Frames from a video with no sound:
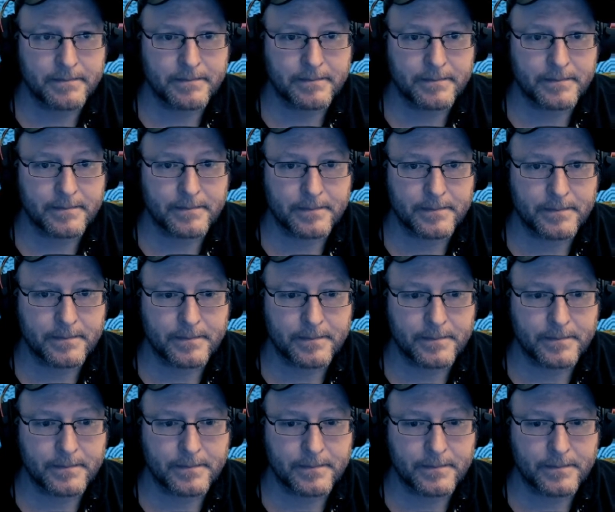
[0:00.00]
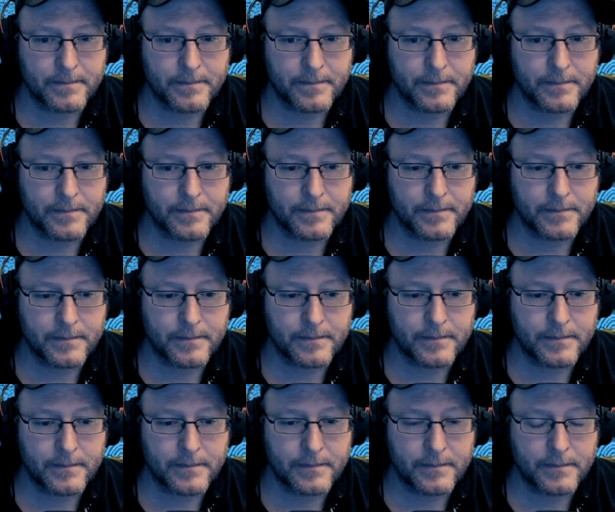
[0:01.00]

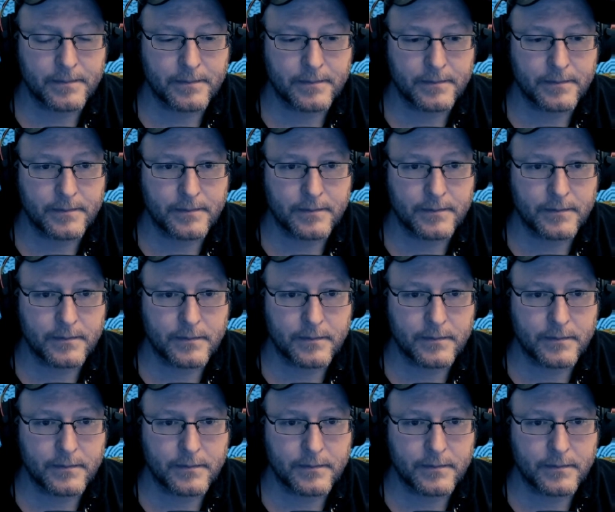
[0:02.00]
(no one is talking)